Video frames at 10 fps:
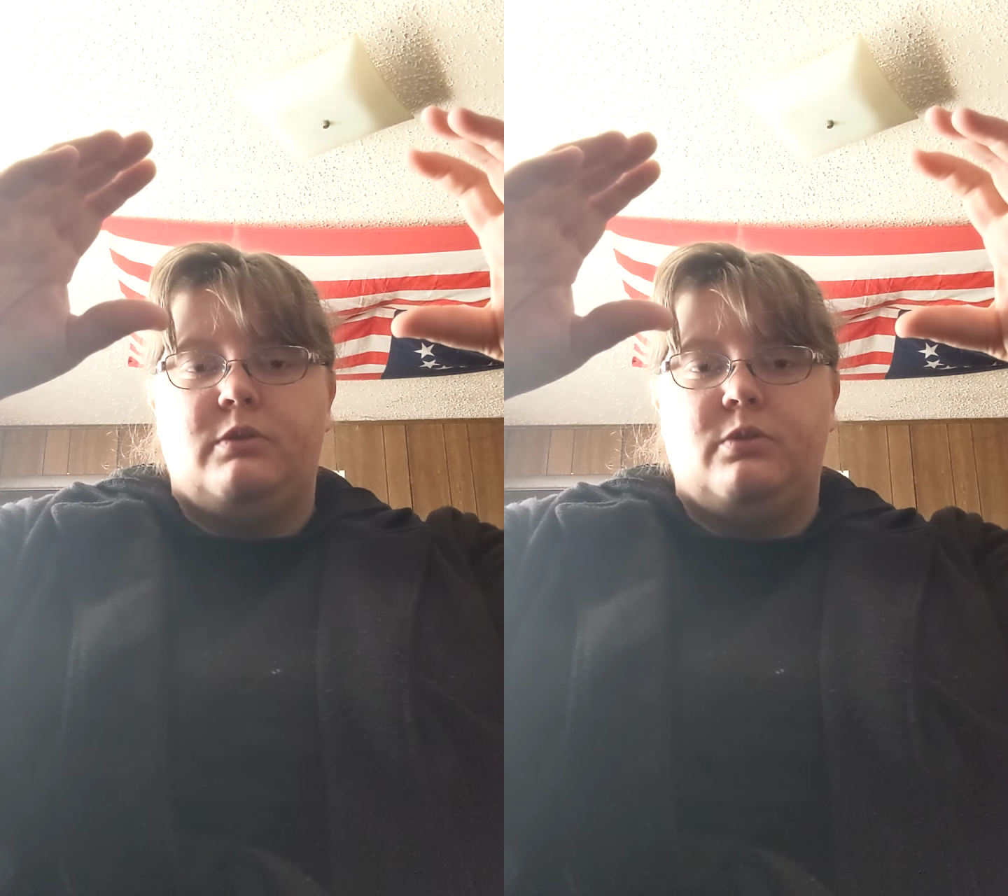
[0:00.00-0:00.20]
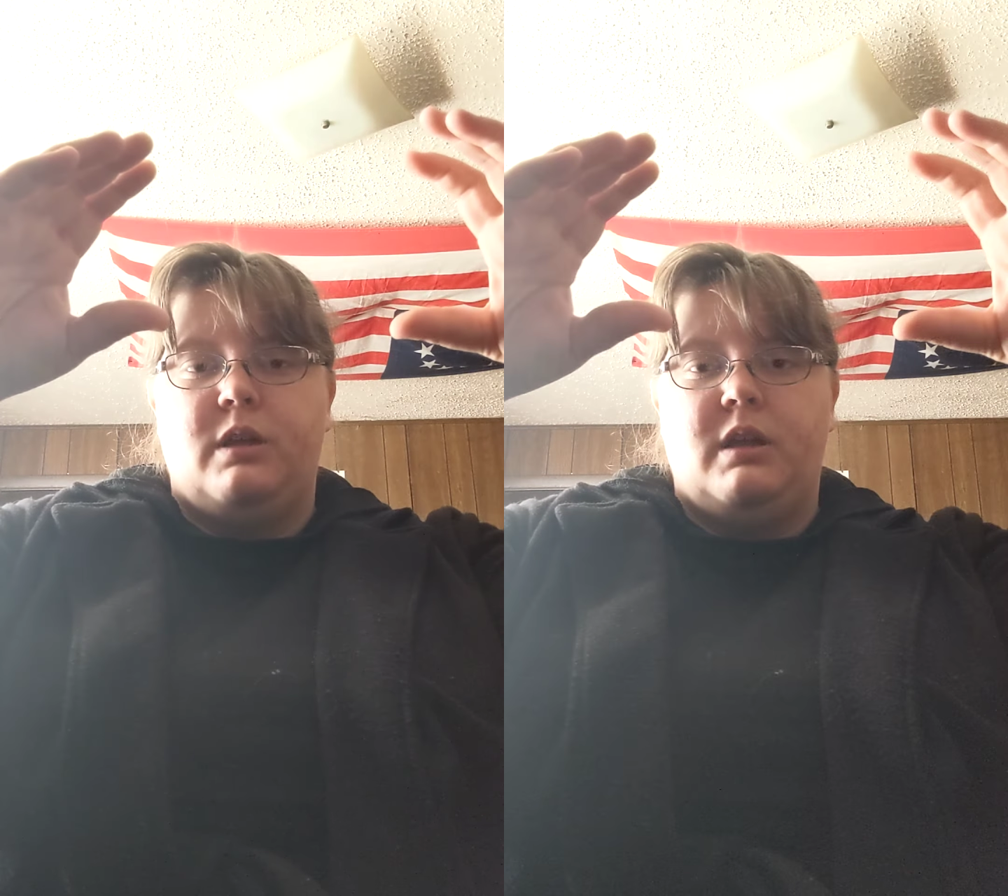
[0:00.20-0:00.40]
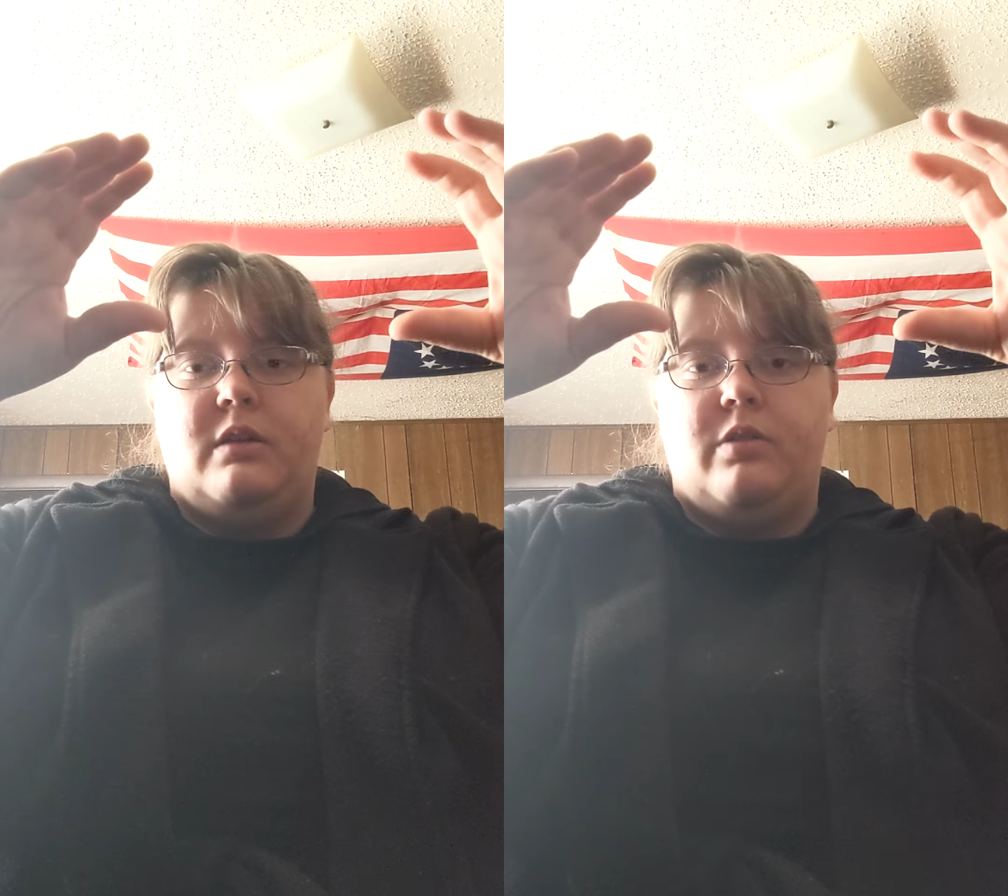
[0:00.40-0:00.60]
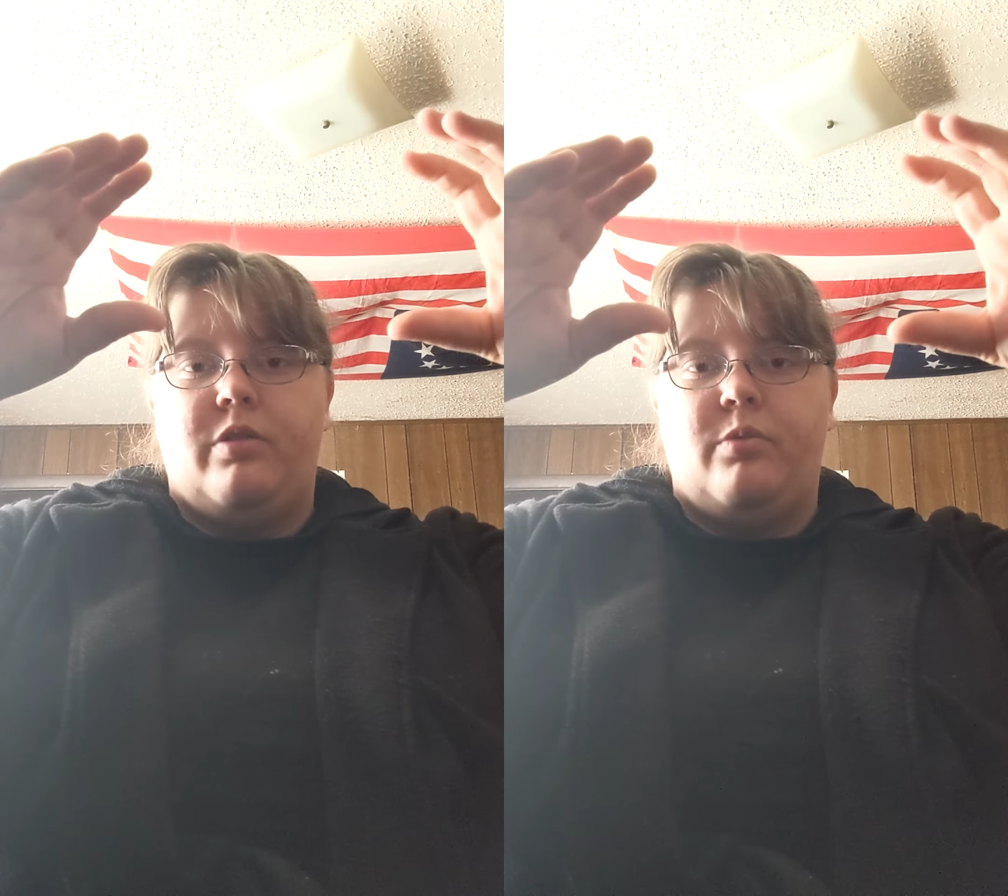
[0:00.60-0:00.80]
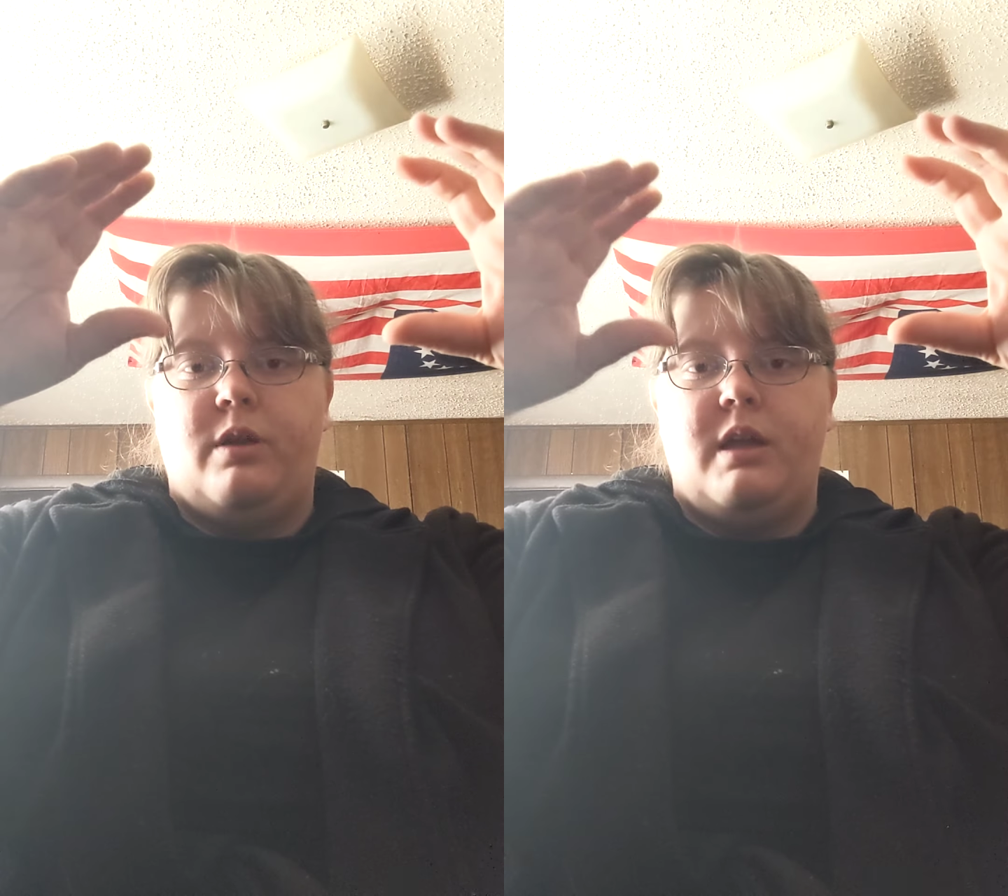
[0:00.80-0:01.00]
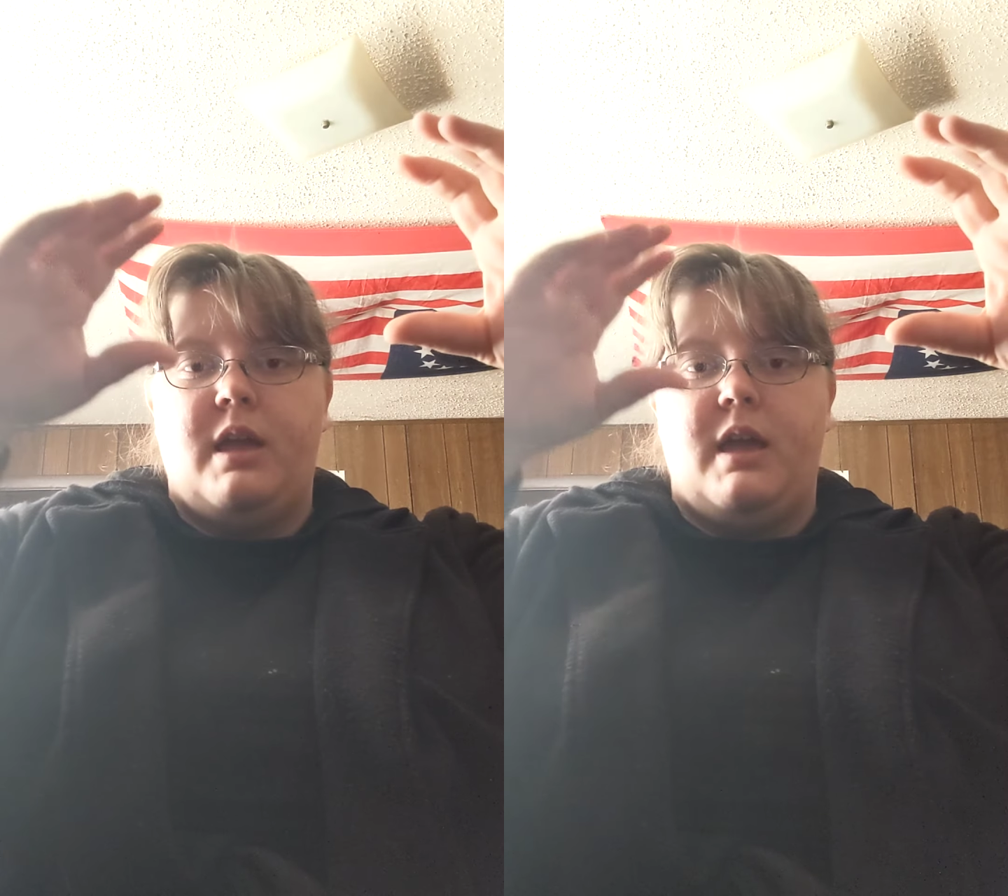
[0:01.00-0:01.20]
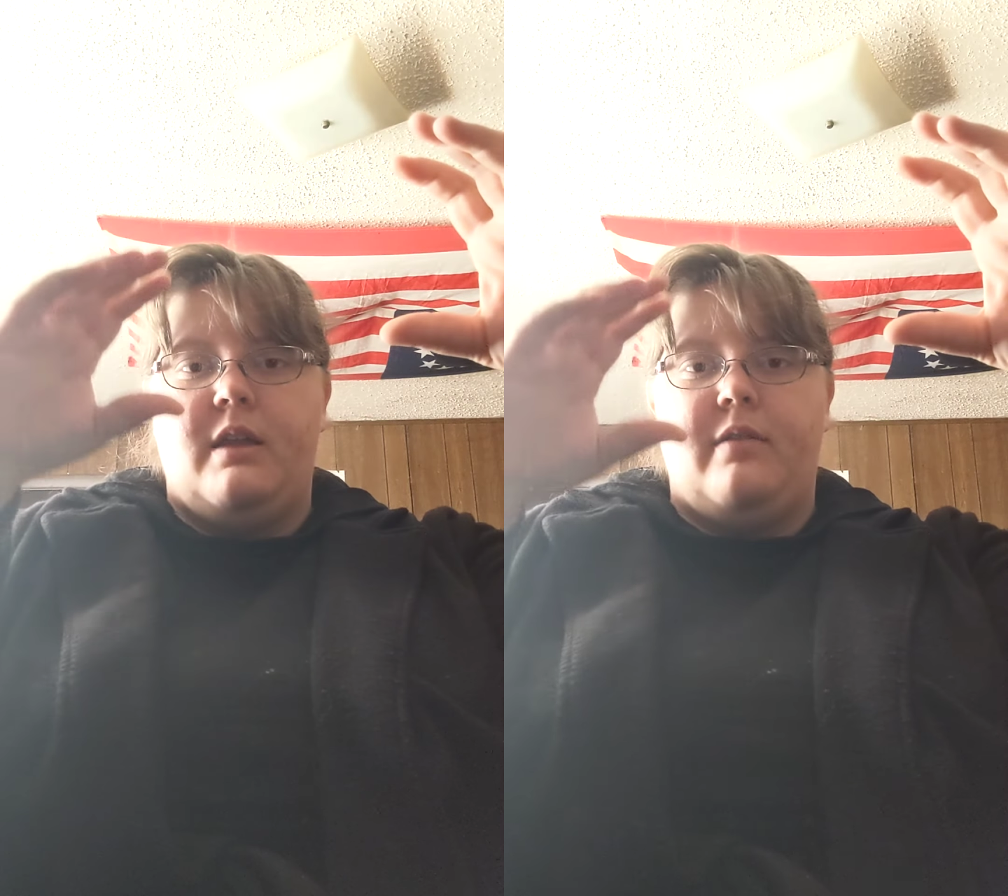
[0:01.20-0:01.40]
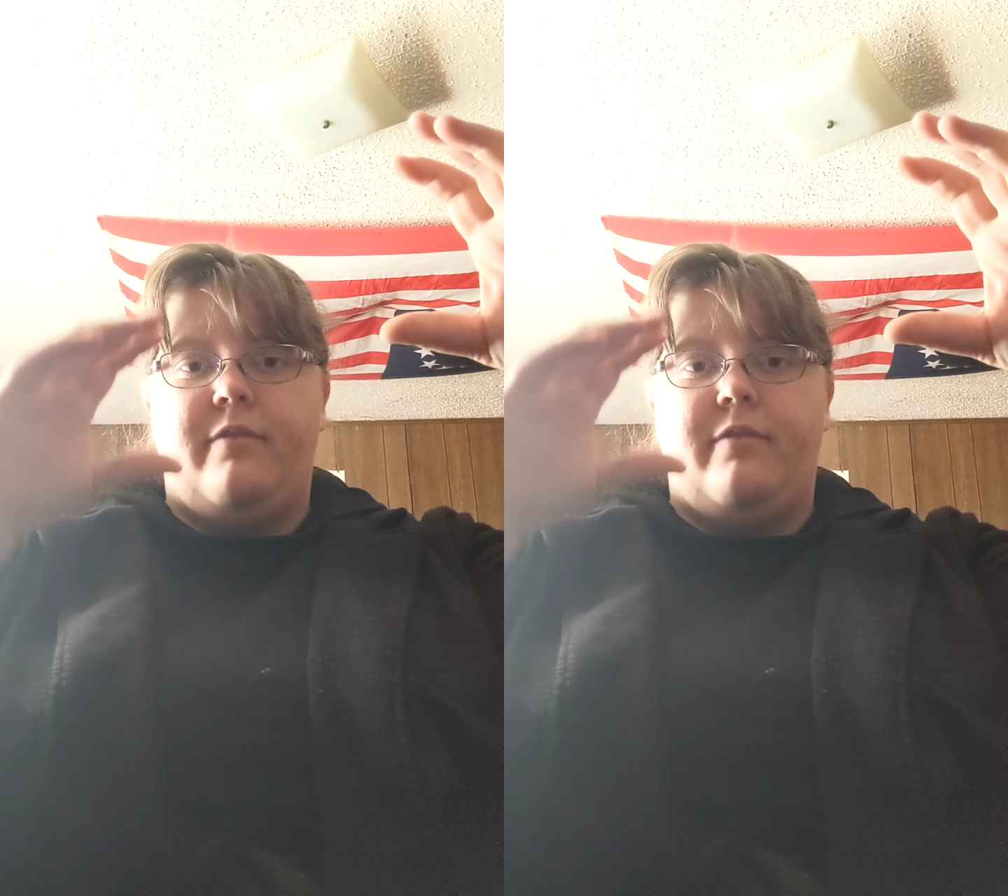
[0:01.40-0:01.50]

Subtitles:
Between 3 and